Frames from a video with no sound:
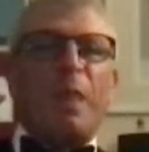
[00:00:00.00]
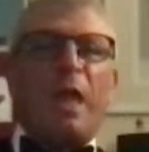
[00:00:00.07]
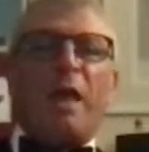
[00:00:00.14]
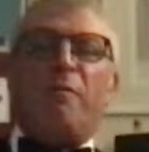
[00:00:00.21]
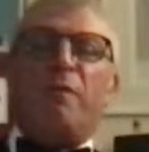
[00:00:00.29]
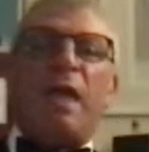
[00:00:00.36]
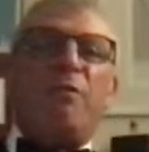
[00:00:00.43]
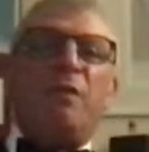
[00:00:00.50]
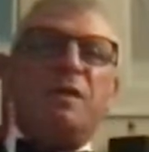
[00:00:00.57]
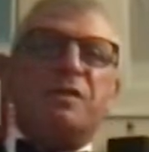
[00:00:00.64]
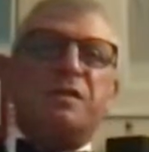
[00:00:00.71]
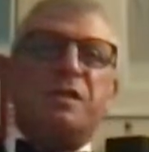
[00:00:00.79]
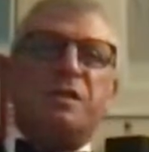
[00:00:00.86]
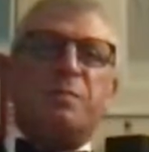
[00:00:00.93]
And
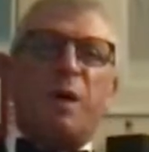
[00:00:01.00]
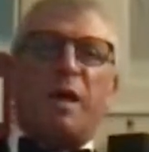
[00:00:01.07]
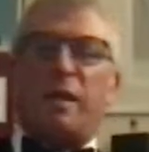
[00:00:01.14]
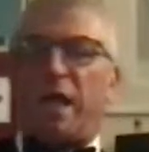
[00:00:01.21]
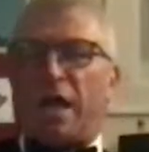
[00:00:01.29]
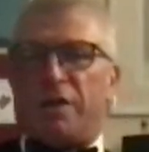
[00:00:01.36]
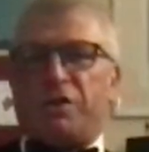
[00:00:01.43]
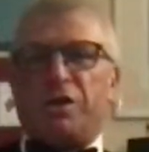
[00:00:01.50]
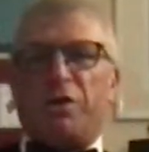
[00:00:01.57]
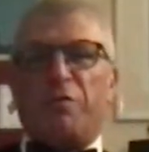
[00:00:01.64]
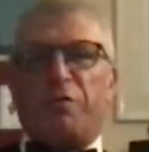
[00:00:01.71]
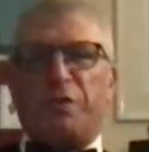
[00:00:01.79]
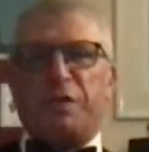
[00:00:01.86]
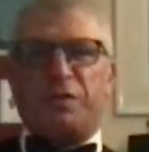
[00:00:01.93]
this is my last show
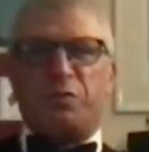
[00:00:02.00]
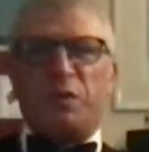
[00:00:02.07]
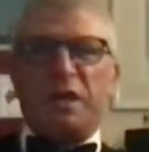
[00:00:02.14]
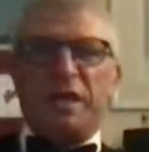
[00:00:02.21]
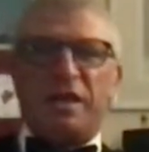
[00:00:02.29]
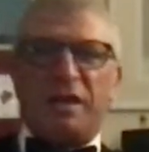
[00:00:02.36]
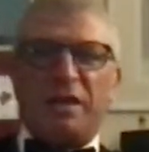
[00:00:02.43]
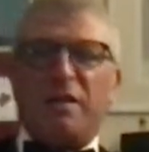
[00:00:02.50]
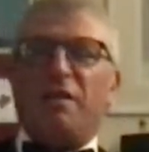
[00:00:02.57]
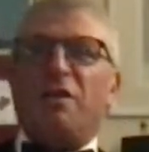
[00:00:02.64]
for this week.